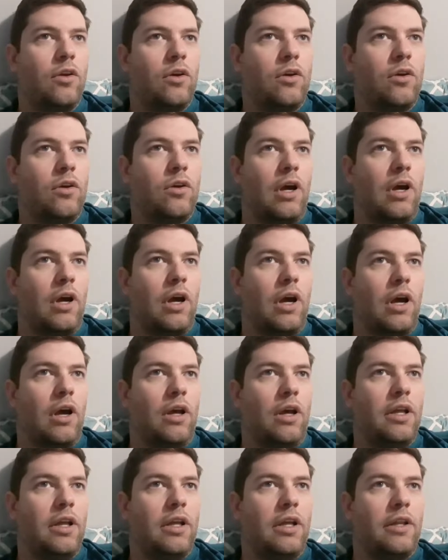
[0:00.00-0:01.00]
uh,
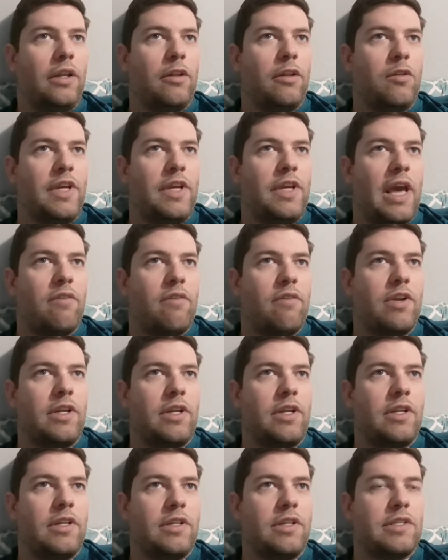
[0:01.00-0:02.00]
the
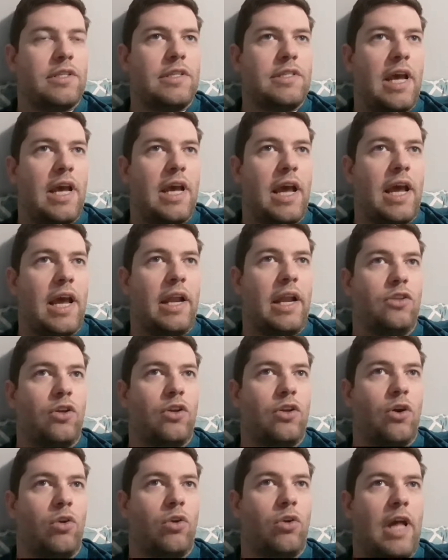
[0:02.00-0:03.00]
evidence is
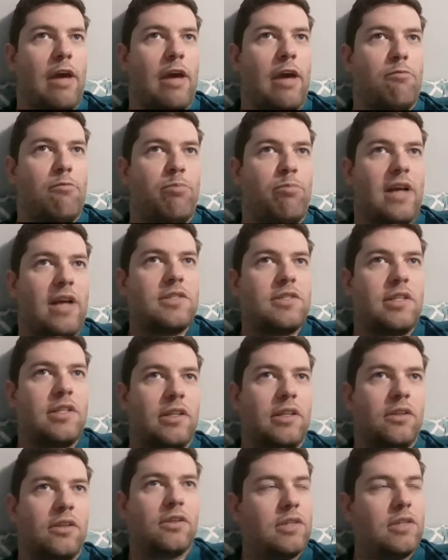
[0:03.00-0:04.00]
anecdotal at best. It
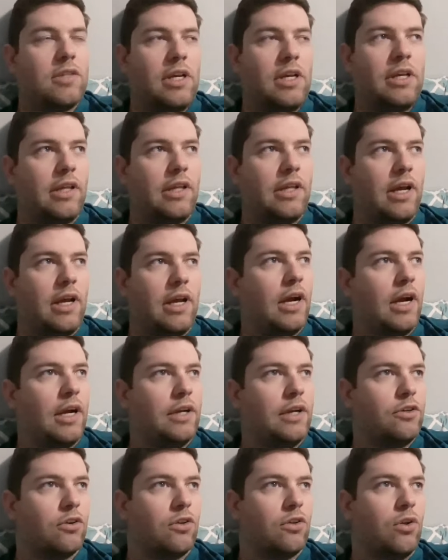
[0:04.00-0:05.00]
looks like that
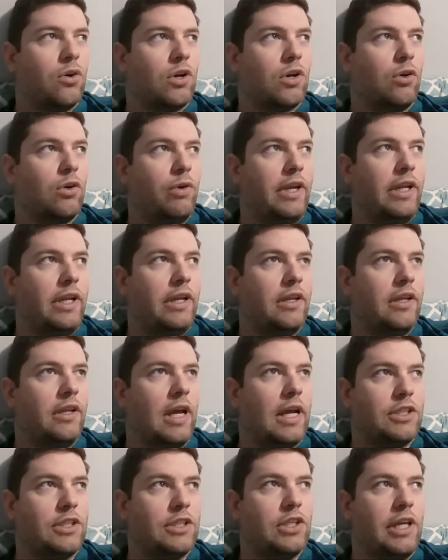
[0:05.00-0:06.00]
hydrochloroquine
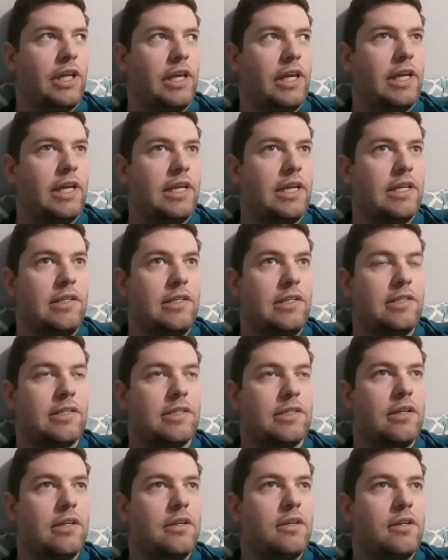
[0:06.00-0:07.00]
actually is
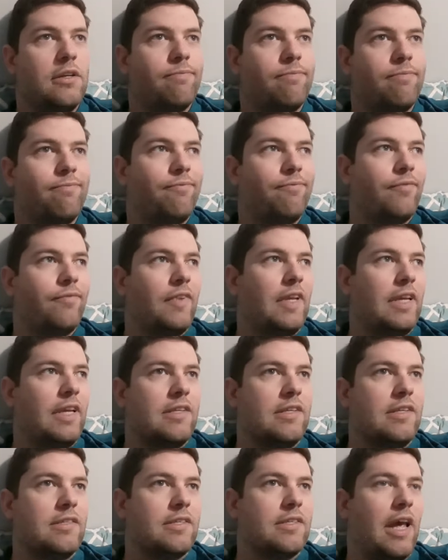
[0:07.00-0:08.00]

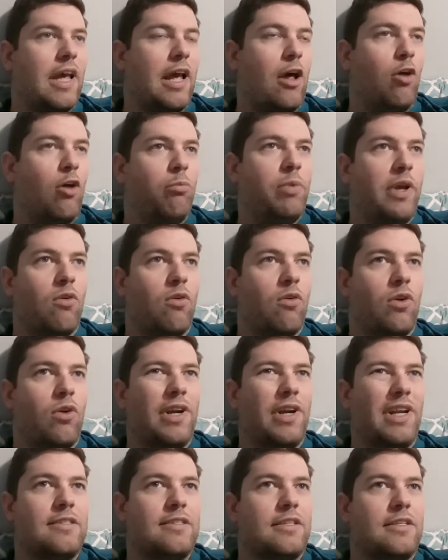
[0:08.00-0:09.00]
helping or
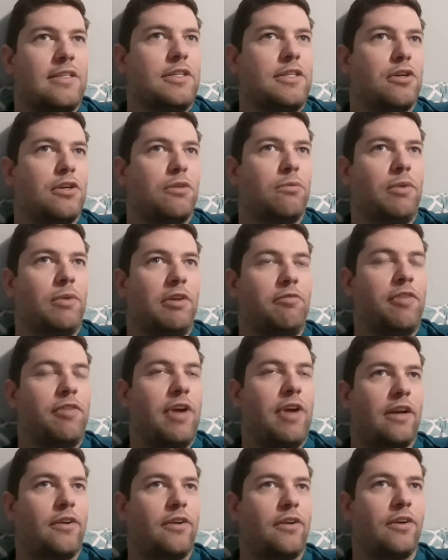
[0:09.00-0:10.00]
is a determining
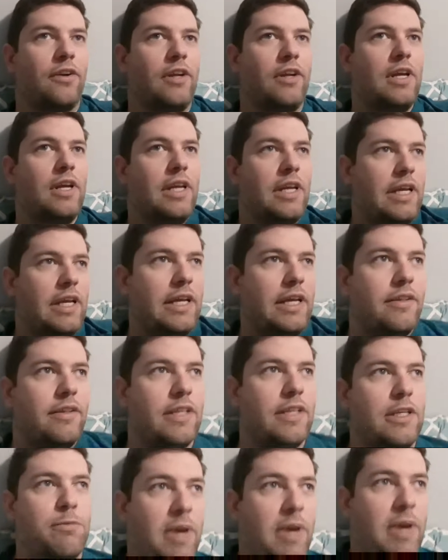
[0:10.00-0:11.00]
factor in
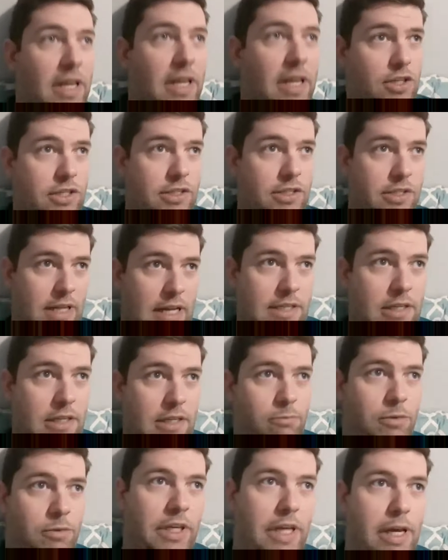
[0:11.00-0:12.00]
these patients that
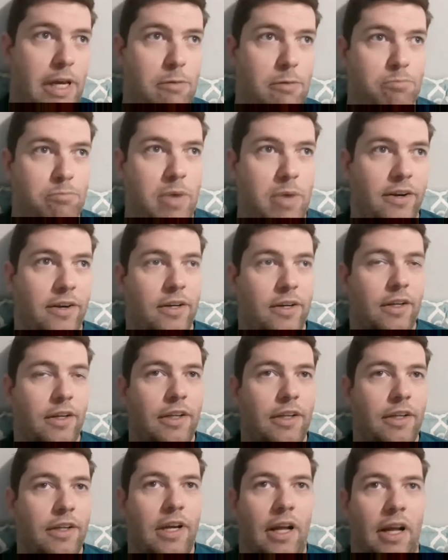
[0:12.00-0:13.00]
seem to get better.
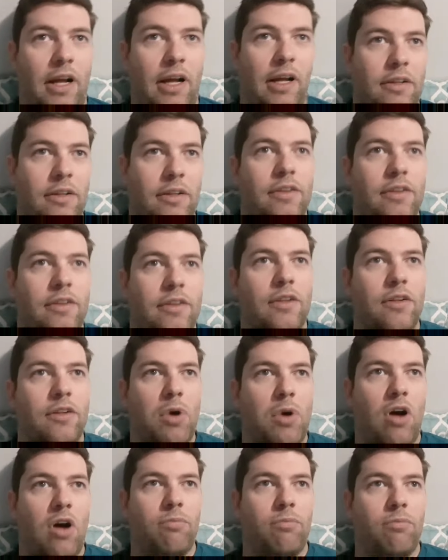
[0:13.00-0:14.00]
The
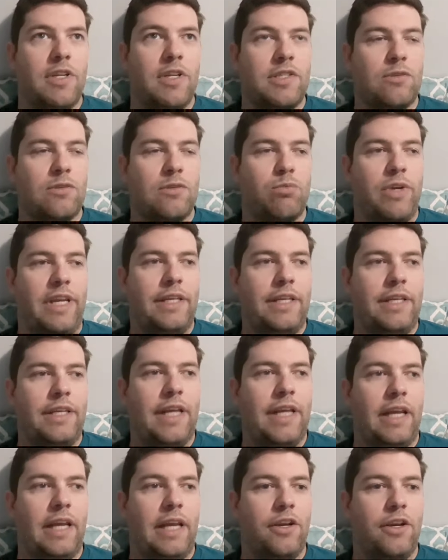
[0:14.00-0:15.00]
problem is we need
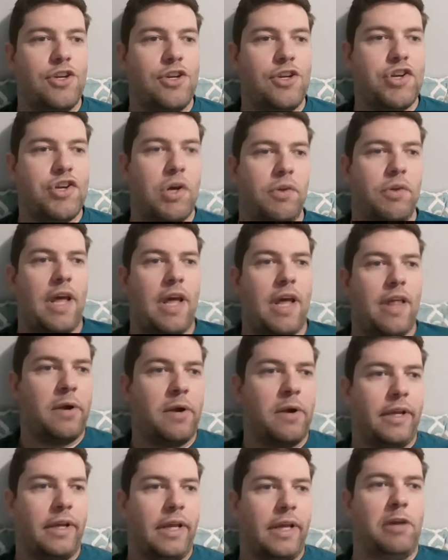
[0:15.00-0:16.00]
data to show that they are
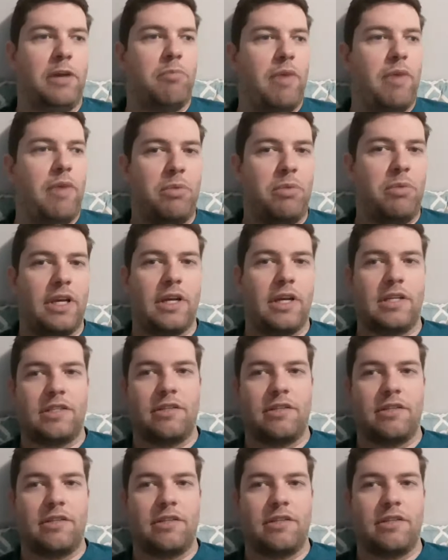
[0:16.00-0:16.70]
getting better because of the